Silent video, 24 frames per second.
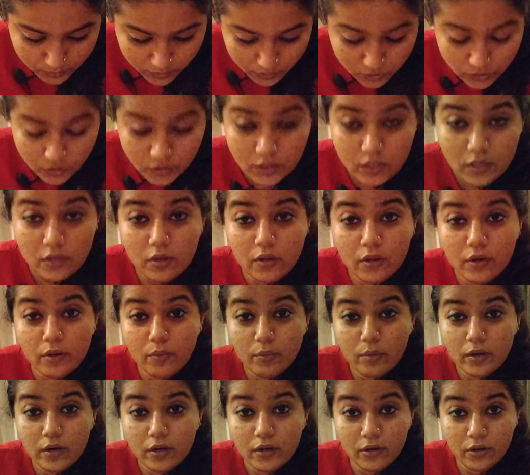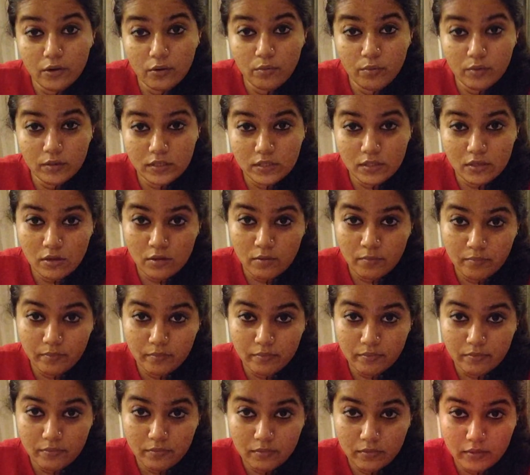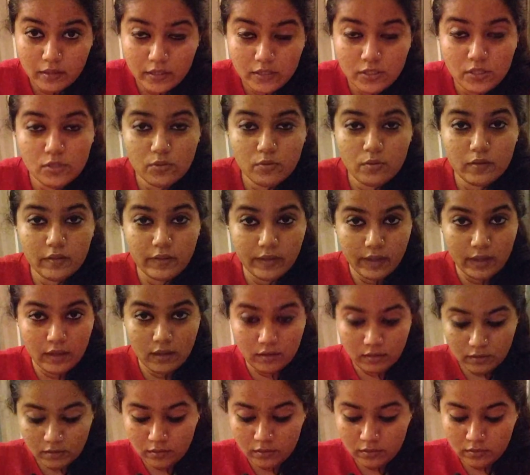you're still gonna wanna know what's up, and so are they.